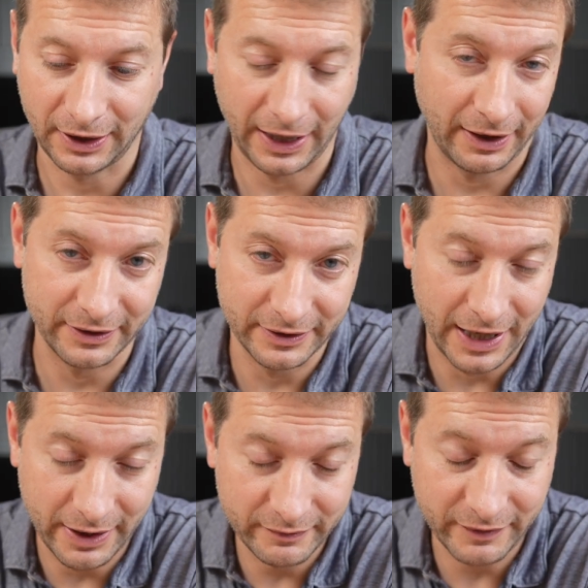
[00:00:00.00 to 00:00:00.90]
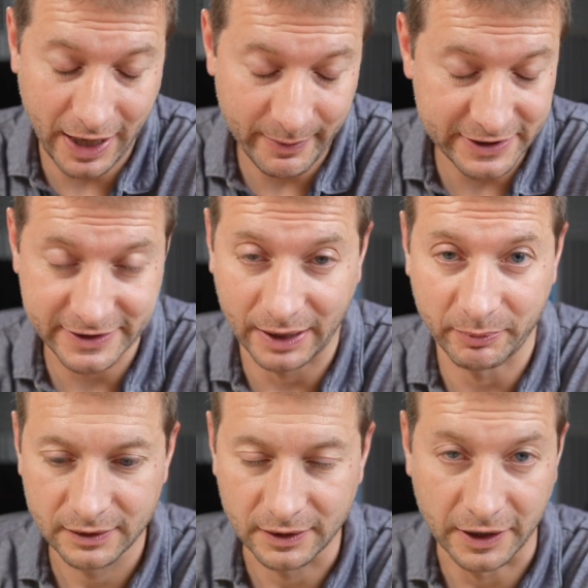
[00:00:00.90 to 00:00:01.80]
I, I, I messed up.
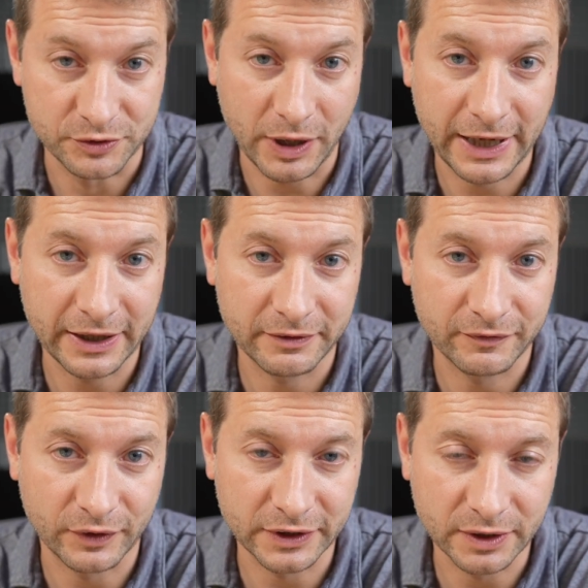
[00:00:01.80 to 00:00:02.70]
I tried it for a little